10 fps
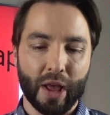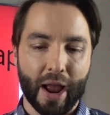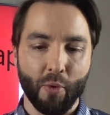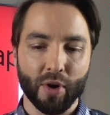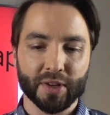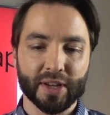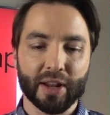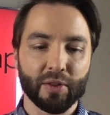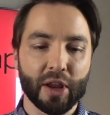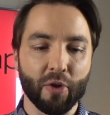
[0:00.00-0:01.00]
I want to
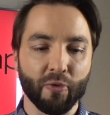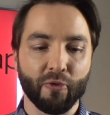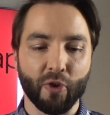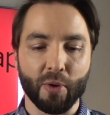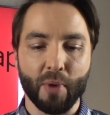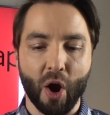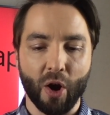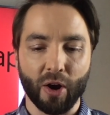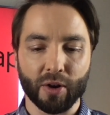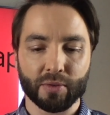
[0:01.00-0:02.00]
say, you know, from
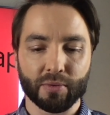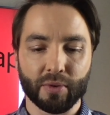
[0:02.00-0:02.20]
our